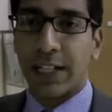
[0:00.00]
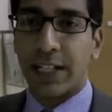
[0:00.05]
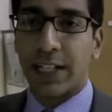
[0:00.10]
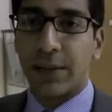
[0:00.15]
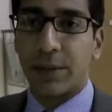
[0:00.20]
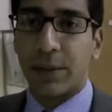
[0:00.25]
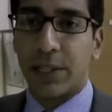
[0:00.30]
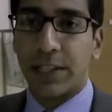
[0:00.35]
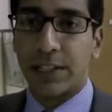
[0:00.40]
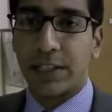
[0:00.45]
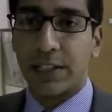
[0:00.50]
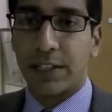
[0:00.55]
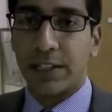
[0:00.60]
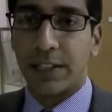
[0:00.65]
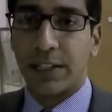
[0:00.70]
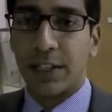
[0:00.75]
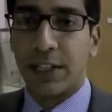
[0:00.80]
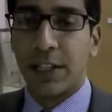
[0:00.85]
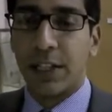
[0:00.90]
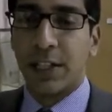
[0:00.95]
anyway,
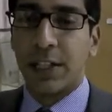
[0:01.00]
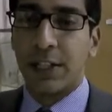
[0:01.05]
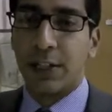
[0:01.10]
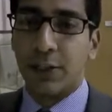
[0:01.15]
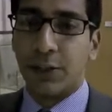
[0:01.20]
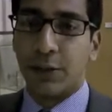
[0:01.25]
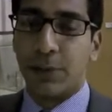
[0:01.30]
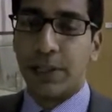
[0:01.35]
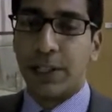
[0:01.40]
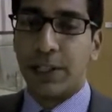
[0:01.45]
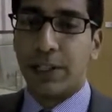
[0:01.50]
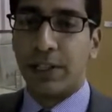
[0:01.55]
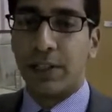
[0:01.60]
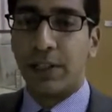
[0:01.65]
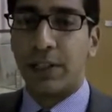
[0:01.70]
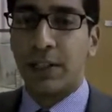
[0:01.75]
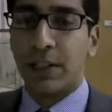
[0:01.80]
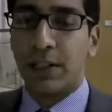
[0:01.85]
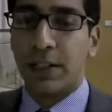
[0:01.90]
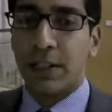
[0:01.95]
so you'll
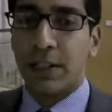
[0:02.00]
be